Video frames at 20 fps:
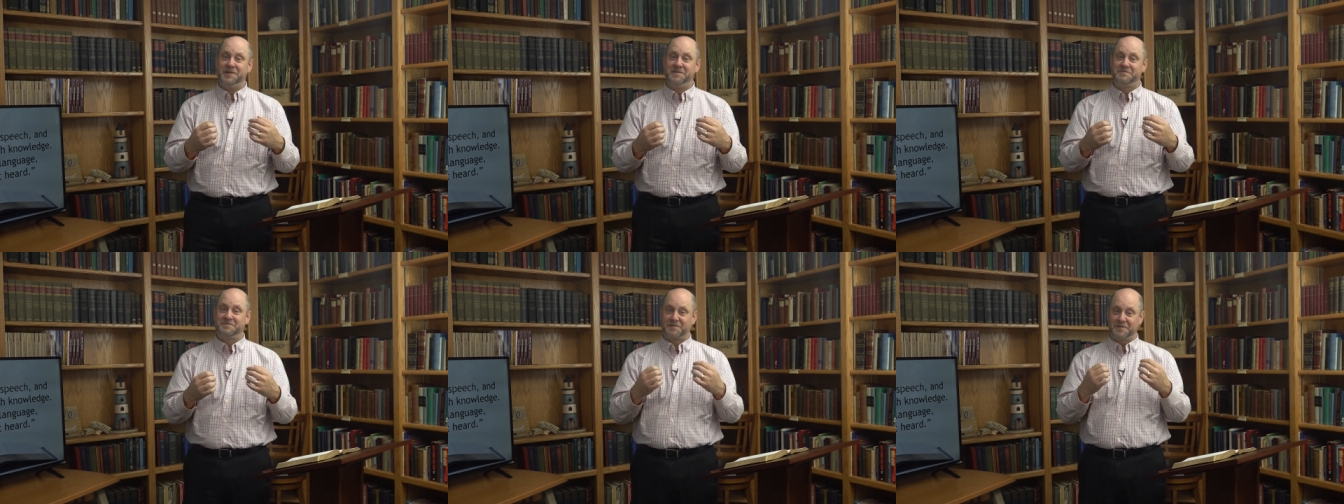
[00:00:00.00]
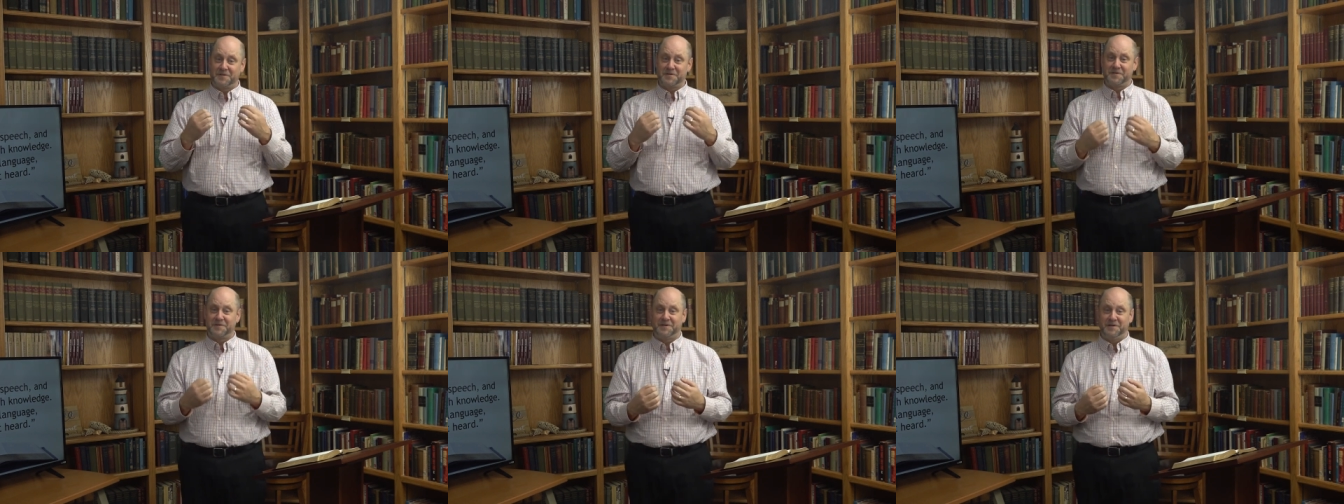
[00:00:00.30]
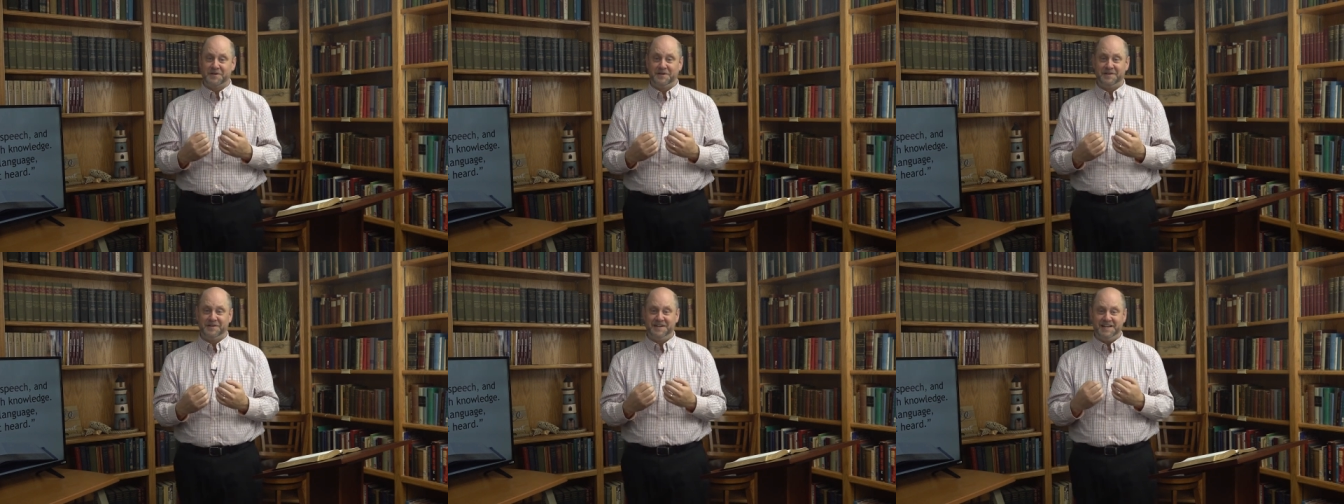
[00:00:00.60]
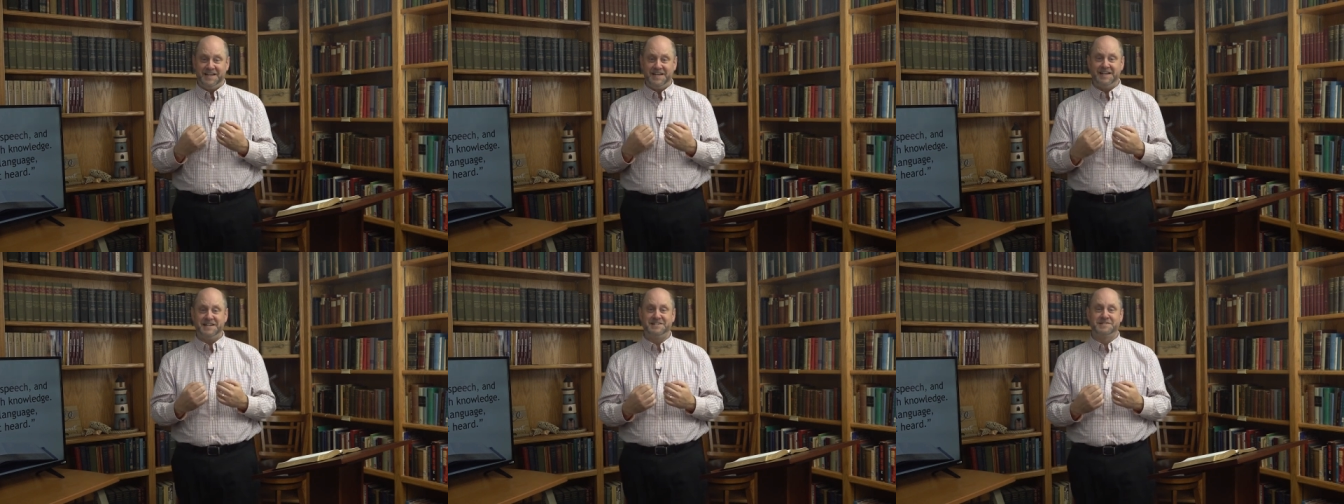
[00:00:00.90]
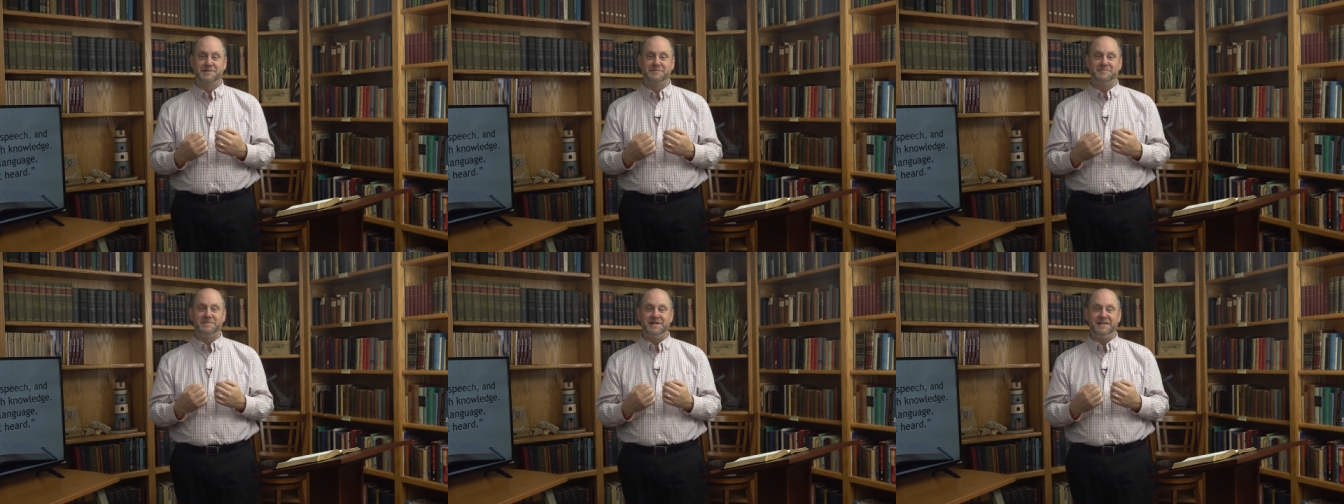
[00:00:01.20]
we further
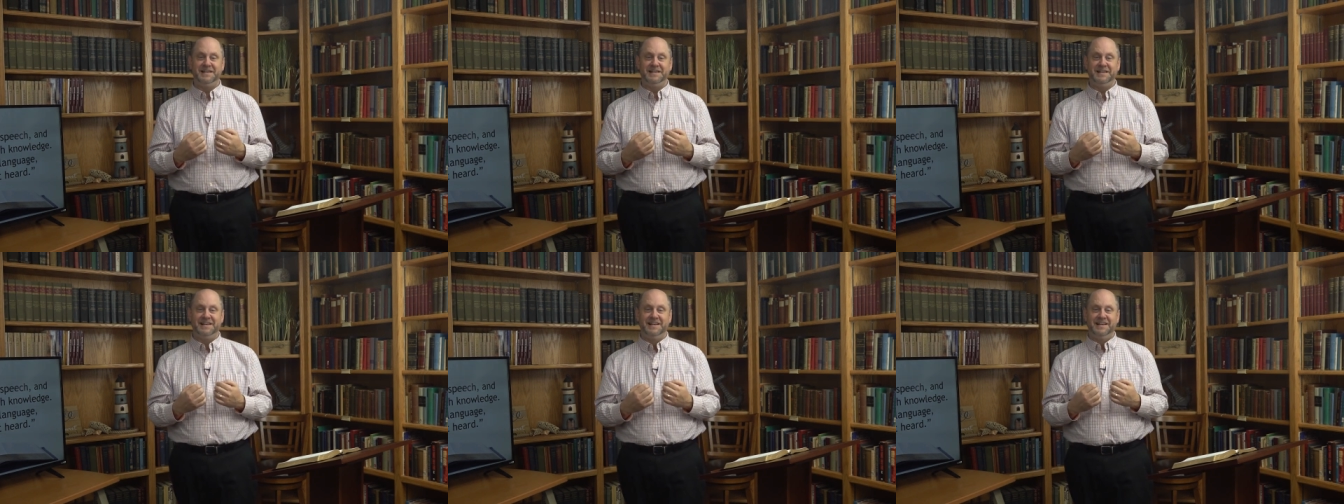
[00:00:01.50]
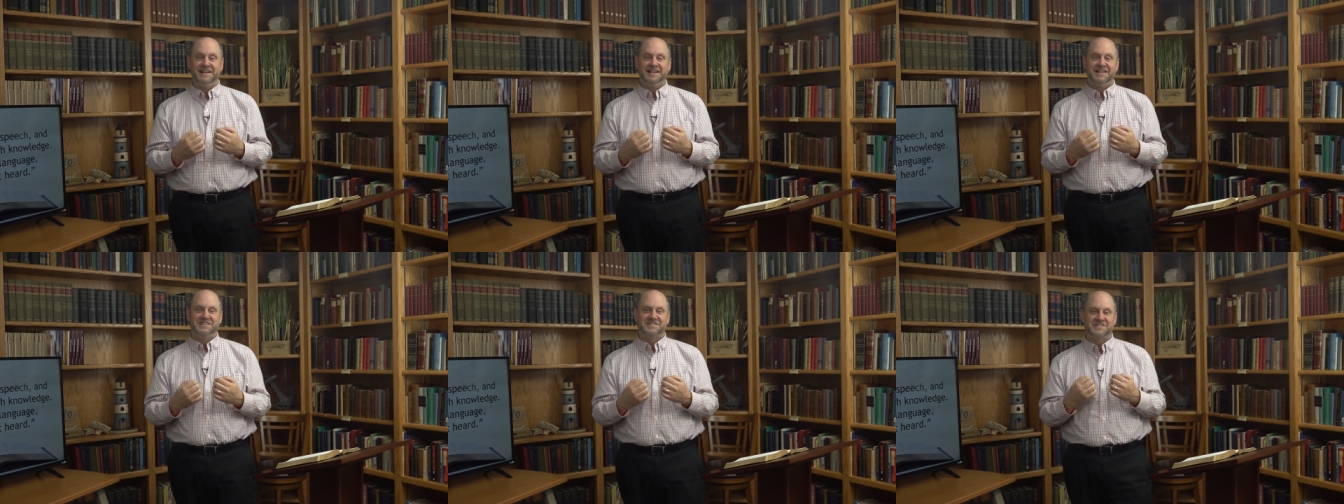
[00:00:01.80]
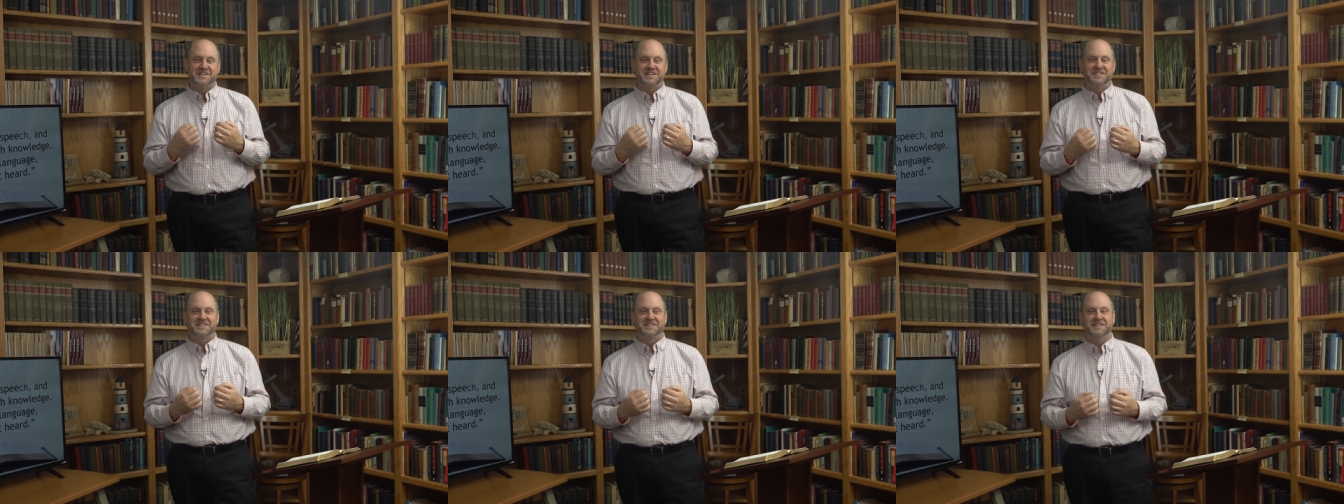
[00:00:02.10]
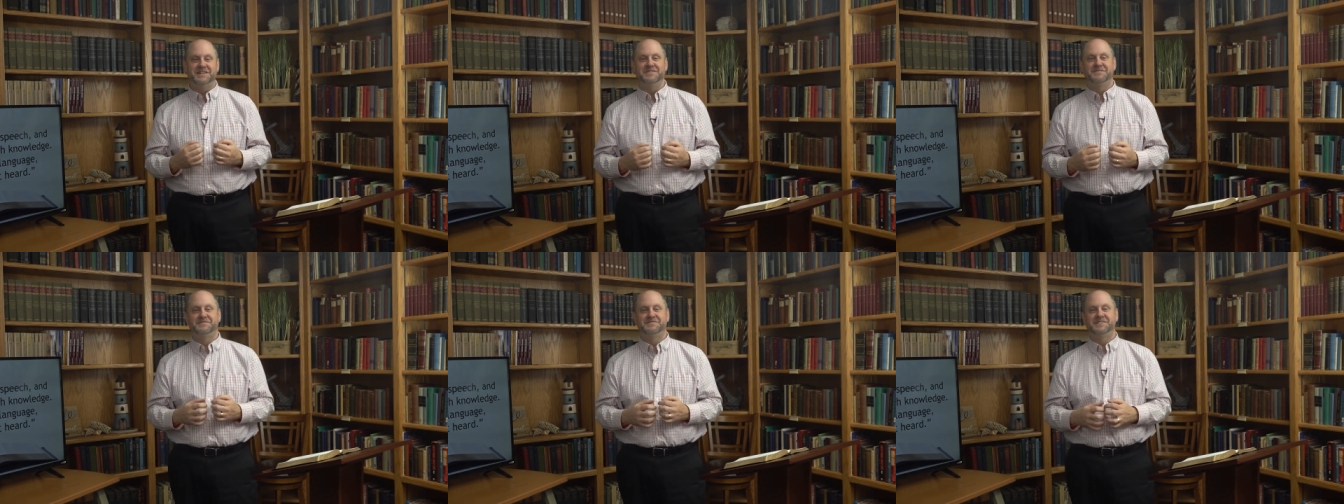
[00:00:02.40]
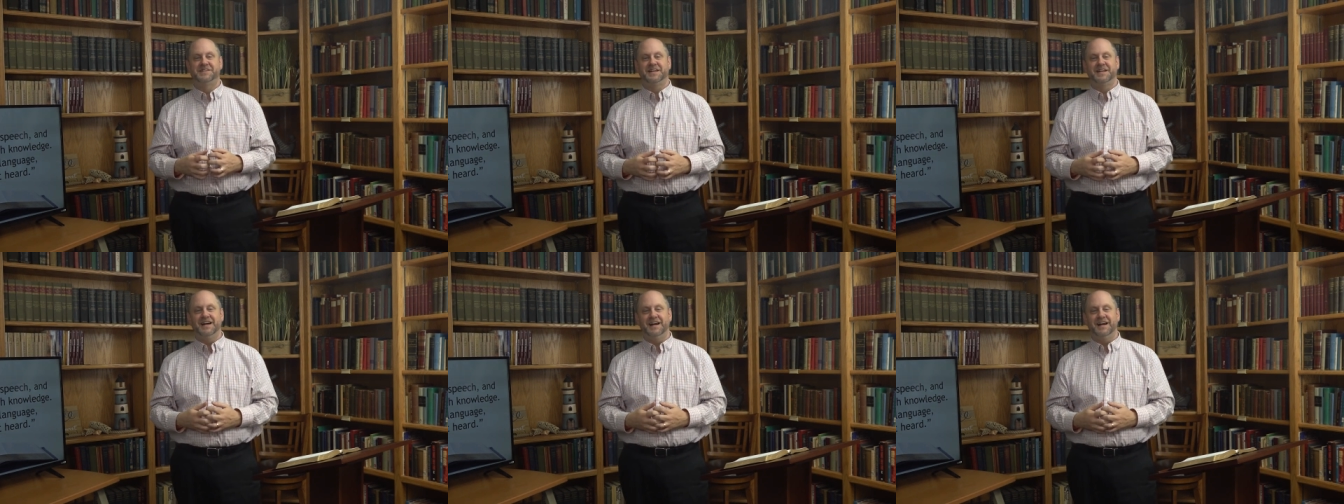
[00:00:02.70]
need to be sensitive to